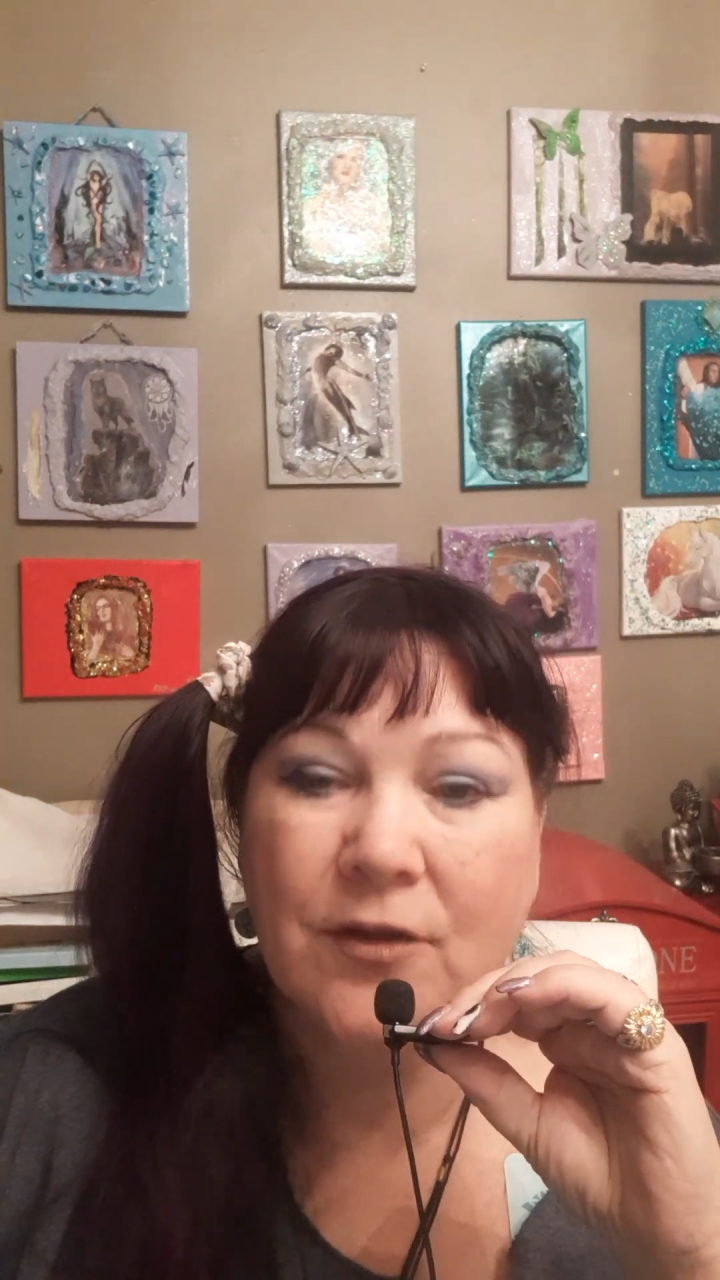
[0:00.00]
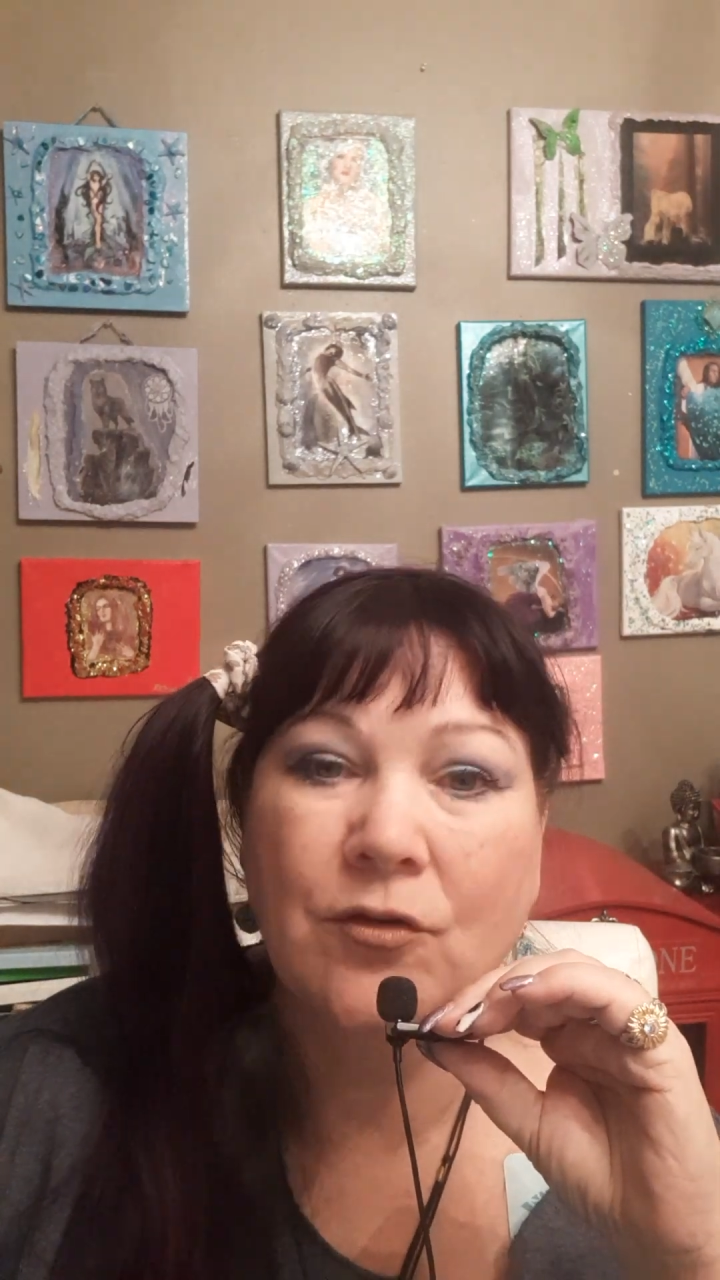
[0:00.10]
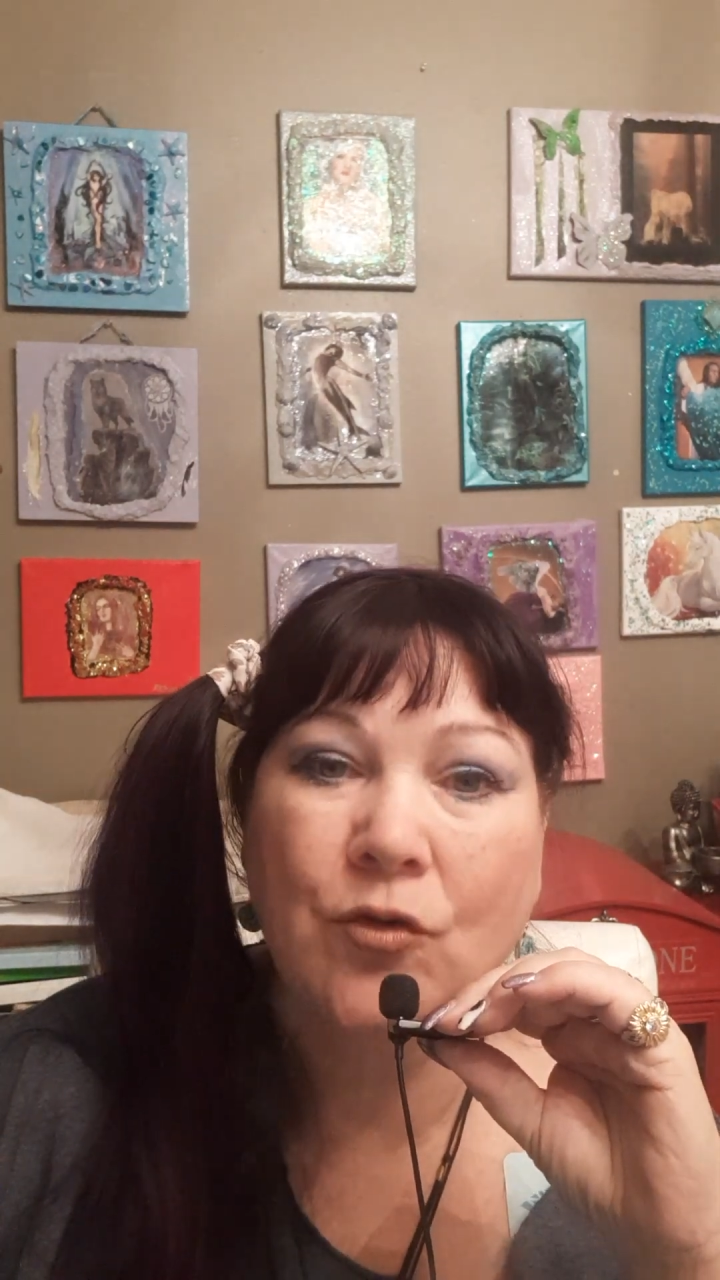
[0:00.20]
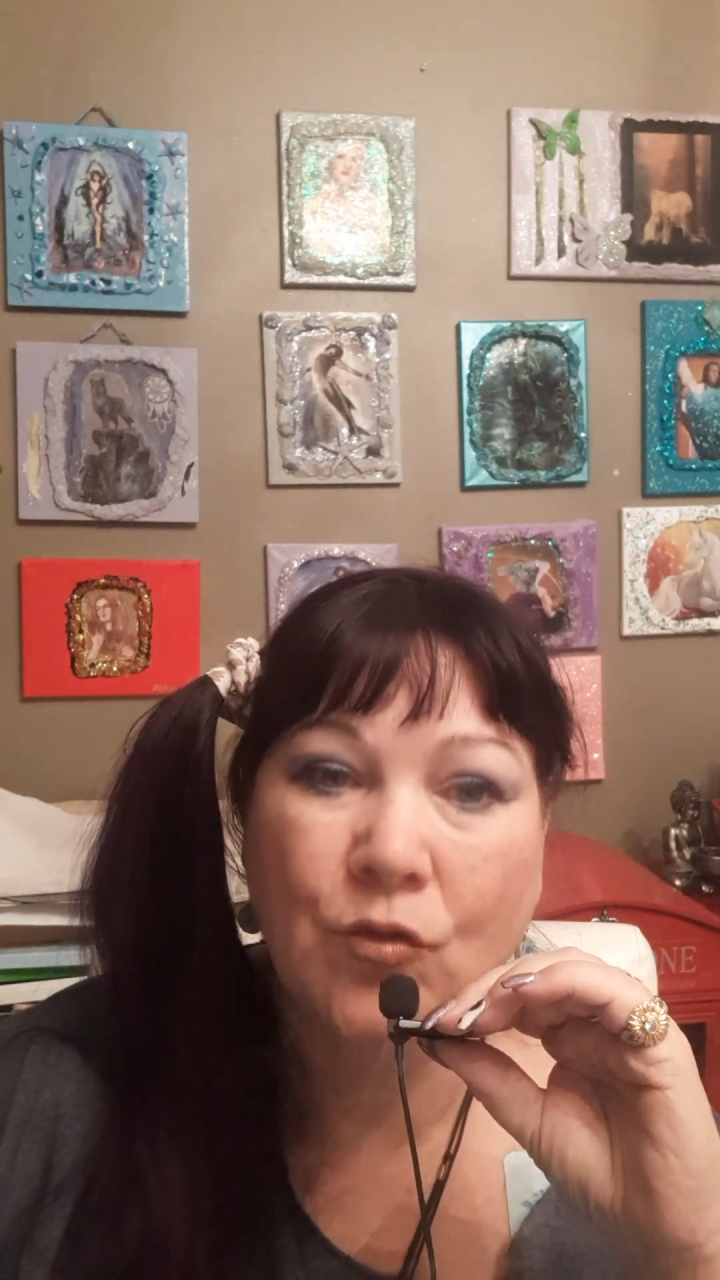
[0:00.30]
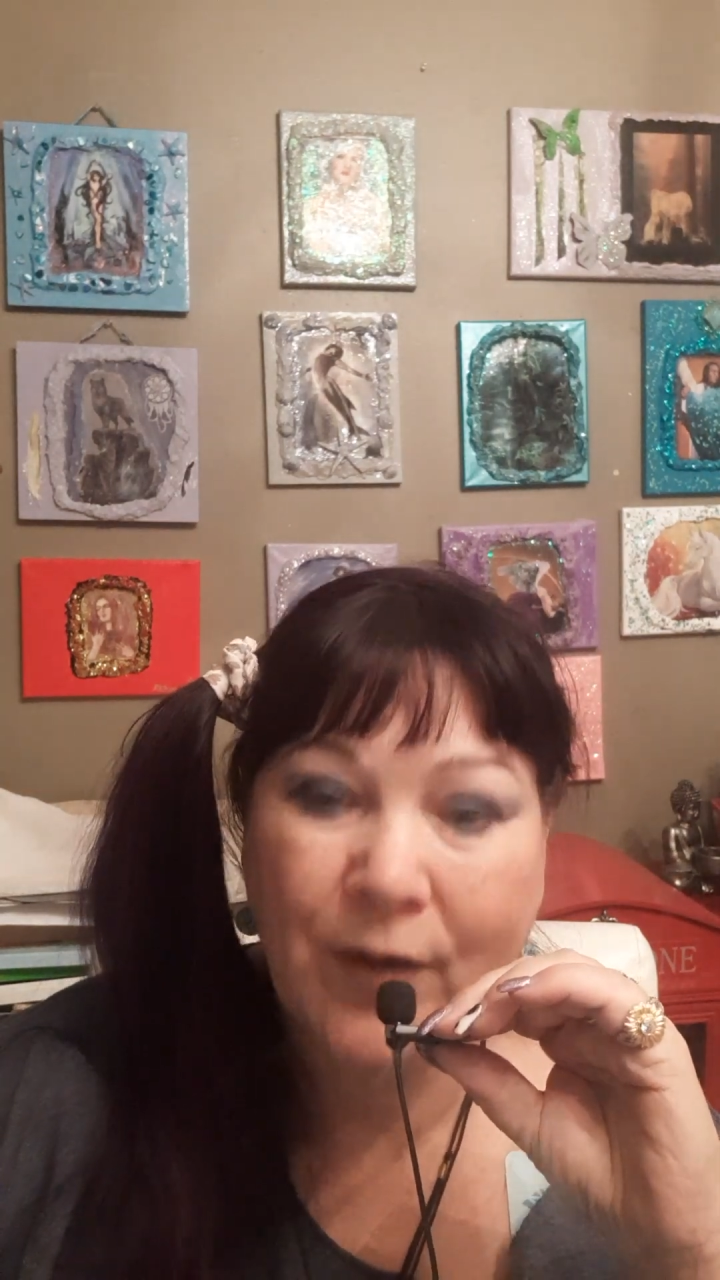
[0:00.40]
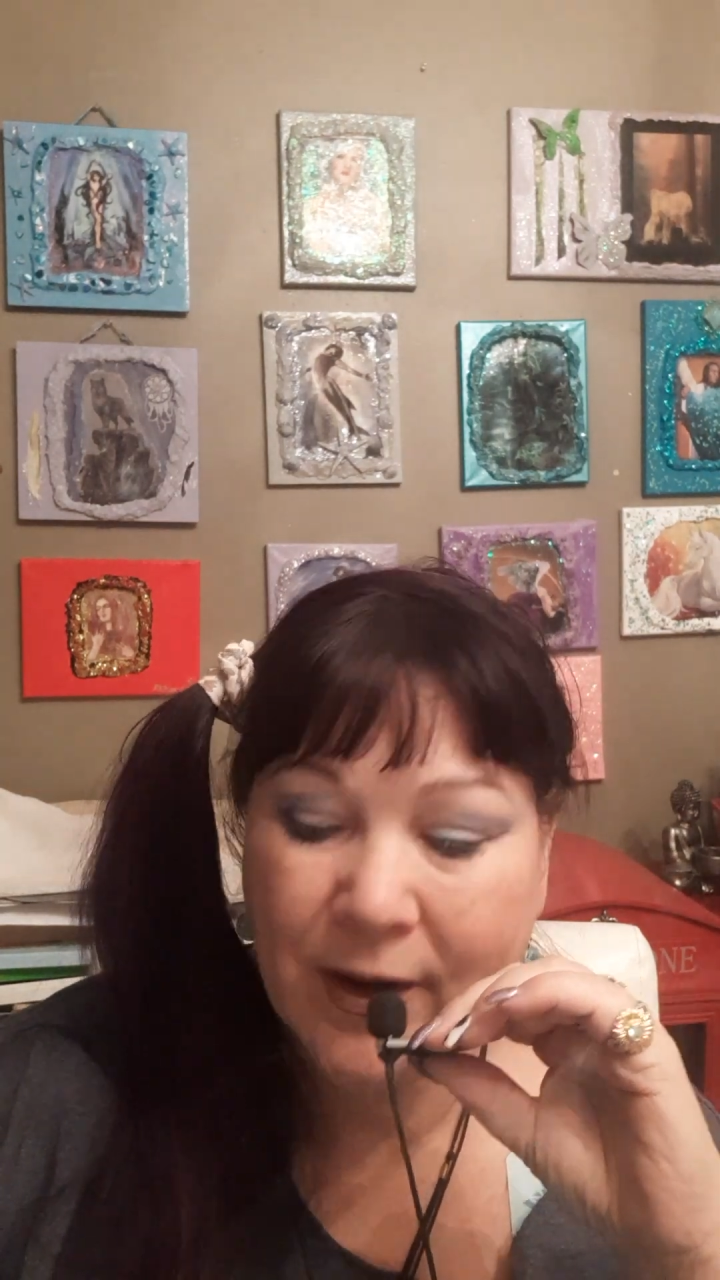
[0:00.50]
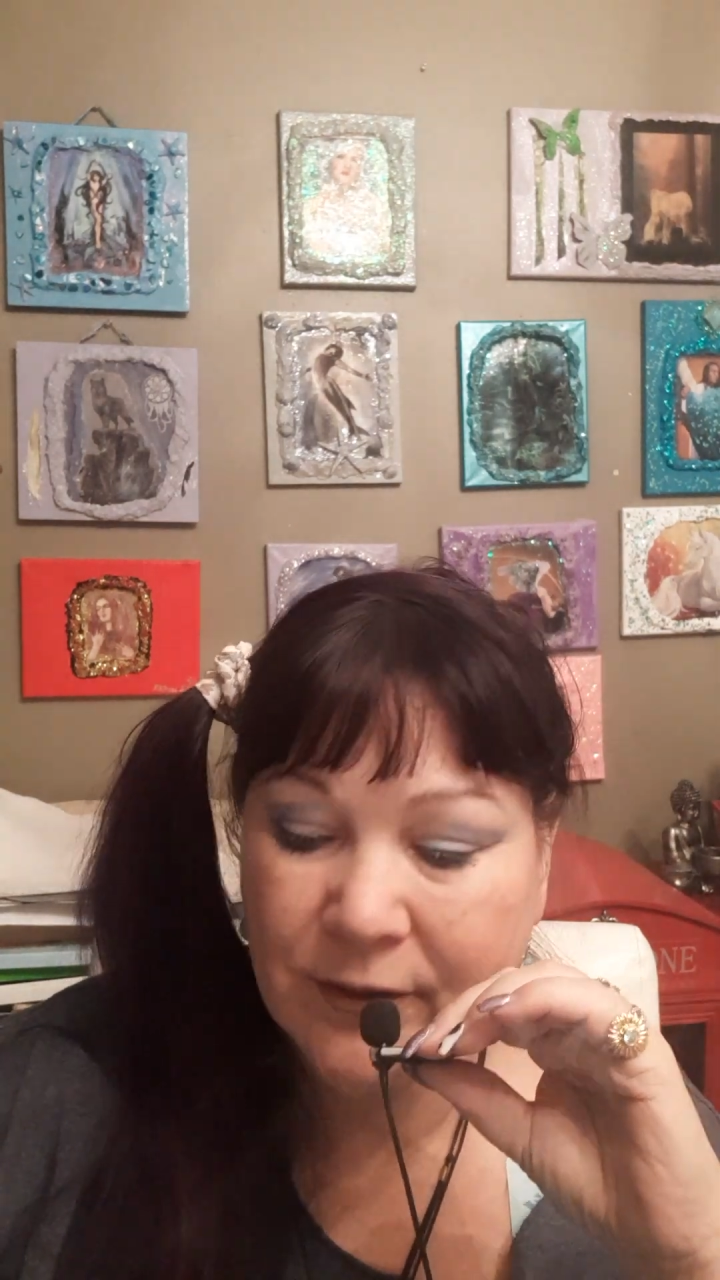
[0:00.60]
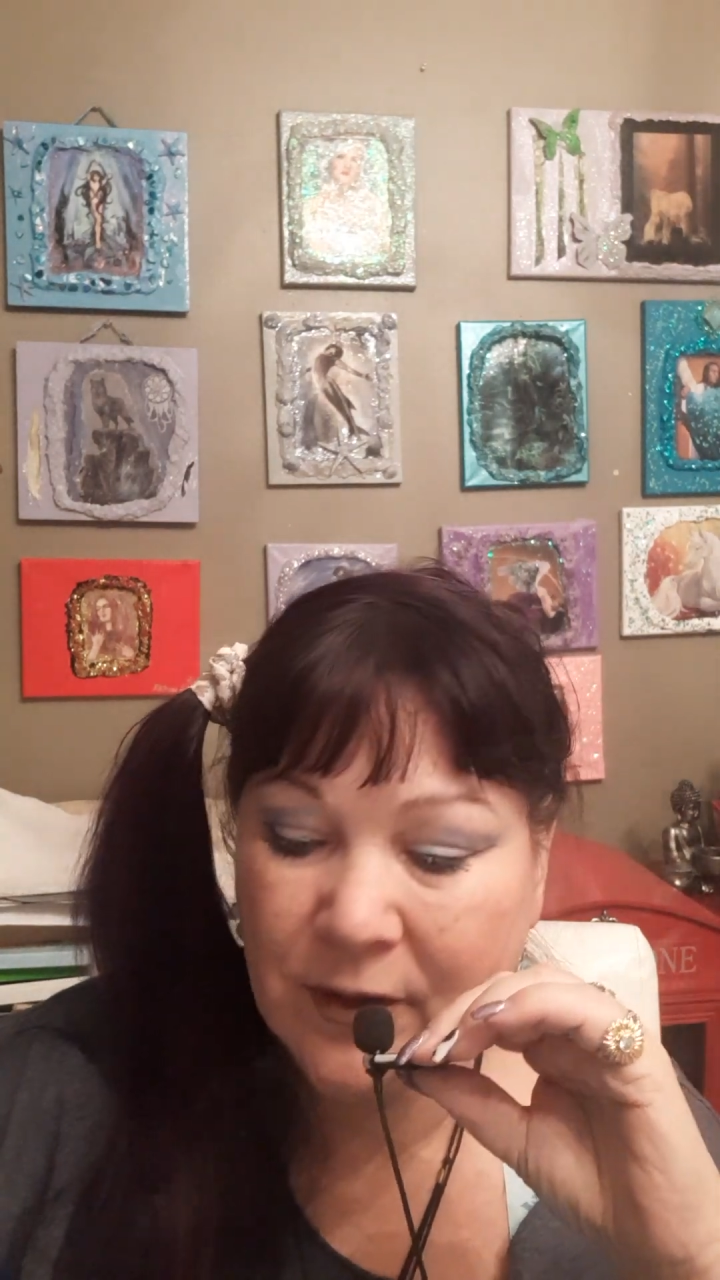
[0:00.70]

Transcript: that are around